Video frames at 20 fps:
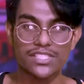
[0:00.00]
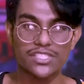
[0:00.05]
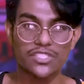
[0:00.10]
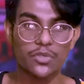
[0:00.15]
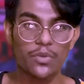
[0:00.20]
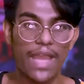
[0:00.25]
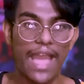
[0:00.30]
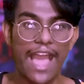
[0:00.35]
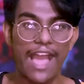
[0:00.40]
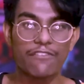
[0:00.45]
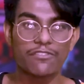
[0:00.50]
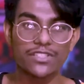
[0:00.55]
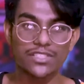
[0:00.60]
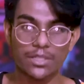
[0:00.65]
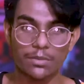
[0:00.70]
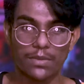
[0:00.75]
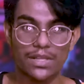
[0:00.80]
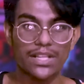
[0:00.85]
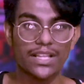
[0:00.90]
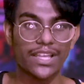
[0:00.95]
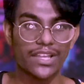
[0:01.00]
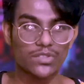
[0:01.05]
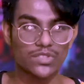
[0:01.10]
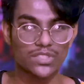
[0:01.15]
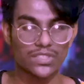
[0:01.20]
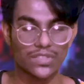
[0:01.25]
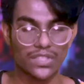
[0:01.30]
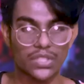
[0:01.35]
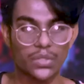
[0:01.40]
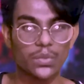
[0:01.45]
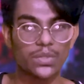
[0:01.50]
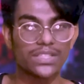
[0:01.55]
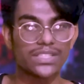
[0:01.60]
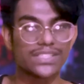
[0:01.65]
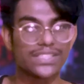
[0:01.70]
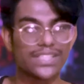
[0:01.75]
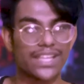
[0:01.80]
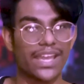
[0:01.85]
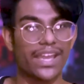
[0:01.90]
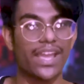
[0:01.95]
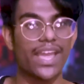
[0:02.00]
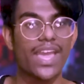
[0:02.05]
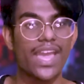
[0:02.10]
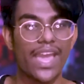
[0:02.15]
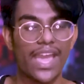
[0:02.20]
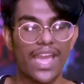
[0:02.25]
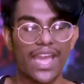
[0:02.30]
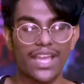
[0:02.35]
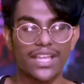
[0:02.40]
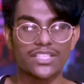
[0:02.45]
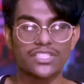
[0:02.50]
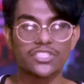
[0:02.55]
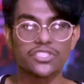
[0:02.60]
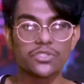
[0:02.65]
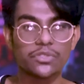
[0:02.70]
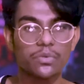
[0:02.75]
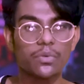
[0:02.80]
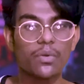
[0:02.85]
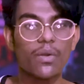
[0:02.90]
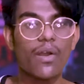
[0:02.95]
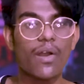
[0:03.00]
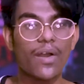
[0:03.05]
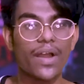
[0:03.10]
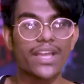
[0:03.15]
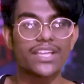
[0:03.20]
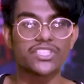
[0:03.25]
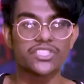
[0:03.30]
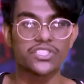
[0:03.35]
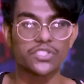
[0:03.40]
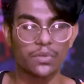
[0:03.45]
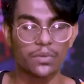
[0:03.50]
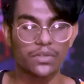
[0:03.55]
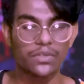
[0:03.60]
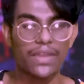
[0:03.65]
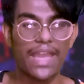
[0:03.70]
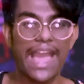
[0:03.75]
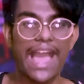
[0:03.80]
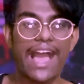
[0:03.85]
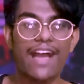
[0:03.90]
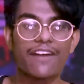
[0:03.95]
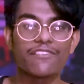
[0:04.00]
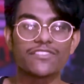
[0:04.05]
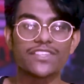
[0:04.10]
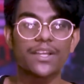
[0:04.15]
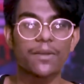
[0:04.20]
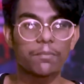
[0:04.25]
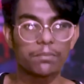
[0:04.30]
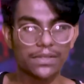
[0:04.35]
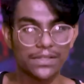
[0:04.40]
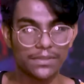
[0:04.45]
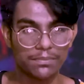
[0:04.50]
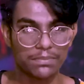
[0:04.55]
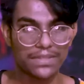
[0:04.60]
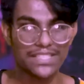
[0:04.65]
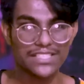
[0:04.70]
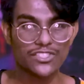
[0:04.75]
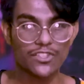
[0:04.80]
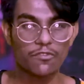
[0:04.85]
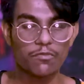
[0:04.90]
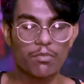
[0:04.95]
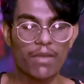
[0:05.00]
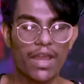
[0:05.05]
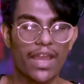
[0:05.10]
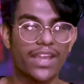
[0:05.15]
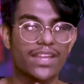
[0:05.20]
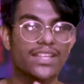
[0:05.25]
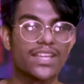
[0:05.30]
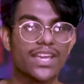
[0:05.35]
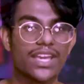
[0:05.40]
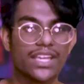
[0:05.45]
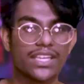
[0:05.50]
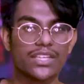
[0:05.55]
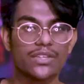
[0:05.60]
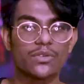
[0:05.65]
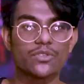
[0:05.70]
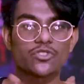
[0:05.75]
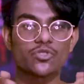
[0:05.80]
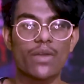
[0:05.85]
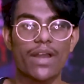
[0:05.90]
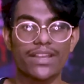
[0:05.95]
you have a double layer of security there, and you are assured you have the complete peace of mind. So